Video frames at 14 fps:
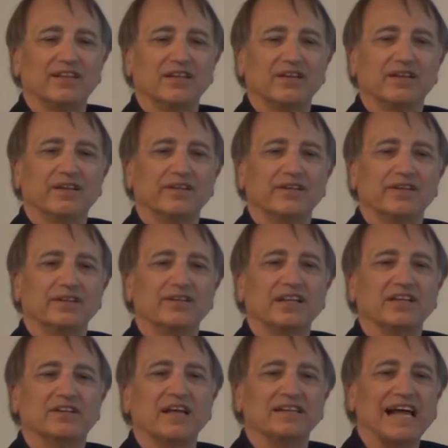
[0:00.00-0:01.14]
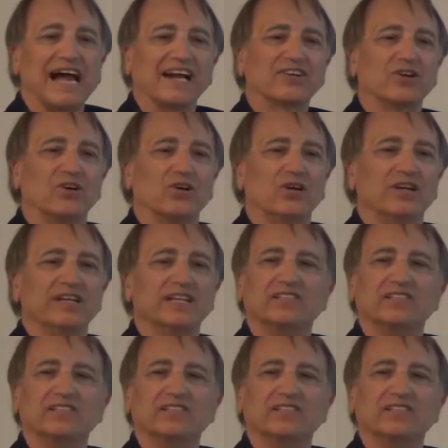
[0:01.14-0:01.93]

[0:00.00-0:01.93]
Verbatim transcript: The, the, the, the, doctor